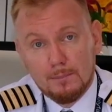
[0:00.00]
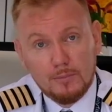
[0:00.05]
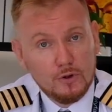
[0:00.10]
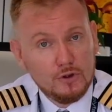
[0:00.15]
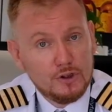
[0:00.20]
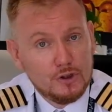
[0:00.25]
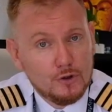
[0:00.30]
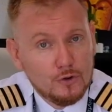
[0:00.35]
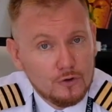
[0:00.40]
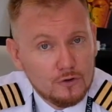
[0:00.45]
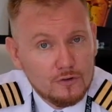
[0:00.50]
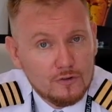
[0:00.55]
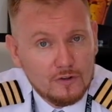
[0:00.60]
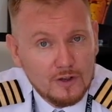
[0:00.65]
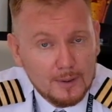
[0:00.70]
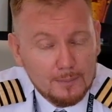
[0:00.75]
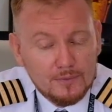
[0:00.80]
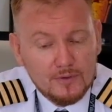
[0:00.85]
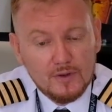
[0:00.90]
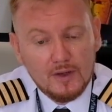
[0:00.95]
body
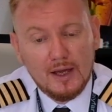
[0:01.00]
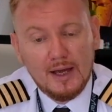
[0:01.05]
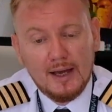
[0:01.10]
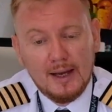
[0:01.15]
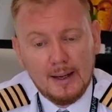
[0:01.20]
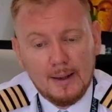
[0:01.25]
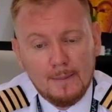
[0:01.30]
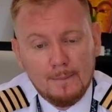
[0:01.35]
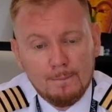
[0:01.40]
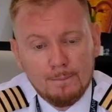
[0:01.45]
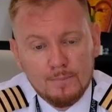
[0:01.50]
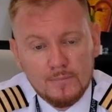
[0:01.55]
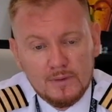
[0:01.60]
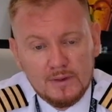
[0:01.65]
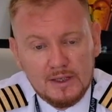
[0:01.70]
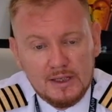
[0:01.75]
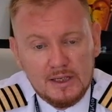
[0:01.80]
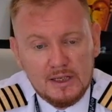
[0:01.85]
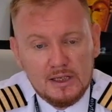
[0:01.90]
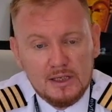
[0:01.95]
concept, um,
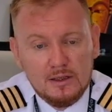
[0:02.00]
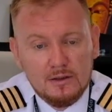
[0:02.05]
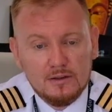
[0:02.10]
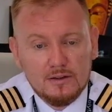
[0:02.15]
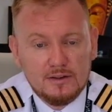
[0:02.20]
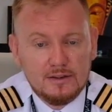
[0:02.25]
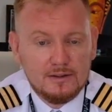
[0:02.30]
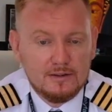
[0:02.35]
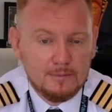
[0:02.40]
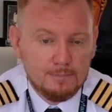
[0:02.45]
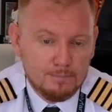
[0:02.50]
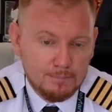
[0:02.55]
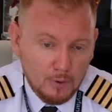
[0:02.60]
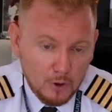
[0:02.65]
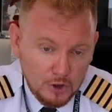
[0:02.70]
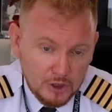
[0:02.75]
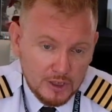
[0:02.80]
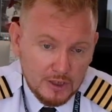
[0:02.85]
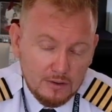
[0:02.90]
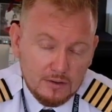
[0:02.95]
the, the,
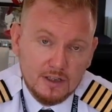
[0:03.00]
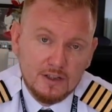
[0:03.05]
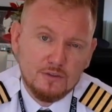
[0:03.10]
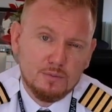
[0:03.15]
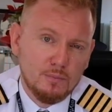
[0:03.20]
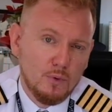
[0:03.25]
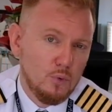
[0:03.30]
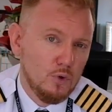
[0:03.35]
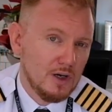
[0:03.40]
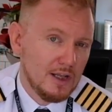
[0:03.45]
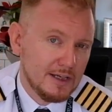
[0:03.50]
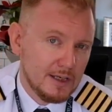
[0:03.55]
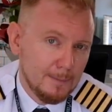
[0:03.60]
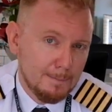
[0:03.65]
body is more like